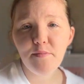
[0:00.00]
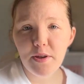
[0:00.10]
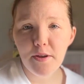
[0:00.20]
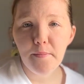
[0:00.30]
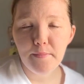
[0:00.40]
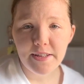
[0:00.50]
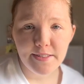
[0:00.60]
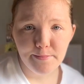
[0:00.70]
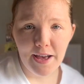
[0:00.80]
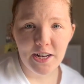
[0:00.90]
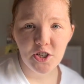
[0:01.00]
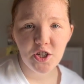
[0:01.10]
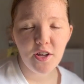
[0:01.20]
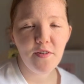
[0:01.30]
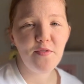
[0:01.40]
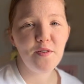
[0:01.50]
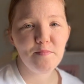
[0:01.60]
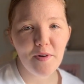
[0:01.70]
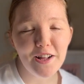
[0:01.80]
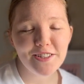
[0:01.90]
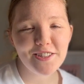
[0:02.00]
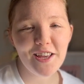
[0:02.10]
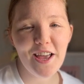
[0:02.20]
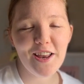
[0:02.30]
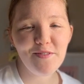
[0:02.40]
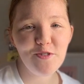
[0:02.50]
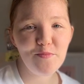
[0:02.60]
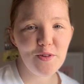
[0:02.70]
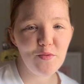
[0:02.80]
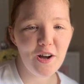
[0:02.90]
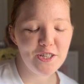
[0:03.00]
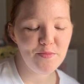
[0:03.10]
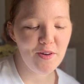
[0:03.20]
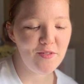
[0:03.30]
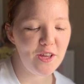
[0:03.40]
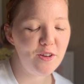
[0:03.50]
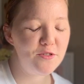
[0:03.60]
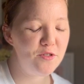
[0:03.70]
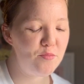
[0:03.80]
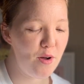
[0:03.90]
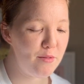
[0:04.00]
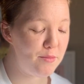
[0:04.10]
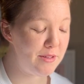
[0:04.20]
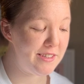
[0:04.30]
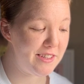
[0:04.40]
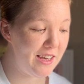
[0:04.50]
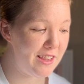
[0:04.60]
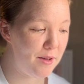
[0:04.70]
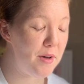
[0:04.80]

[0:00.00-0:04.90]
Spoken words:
been mismatched for months, and if you've been watching my videos, you've probably been seeing them.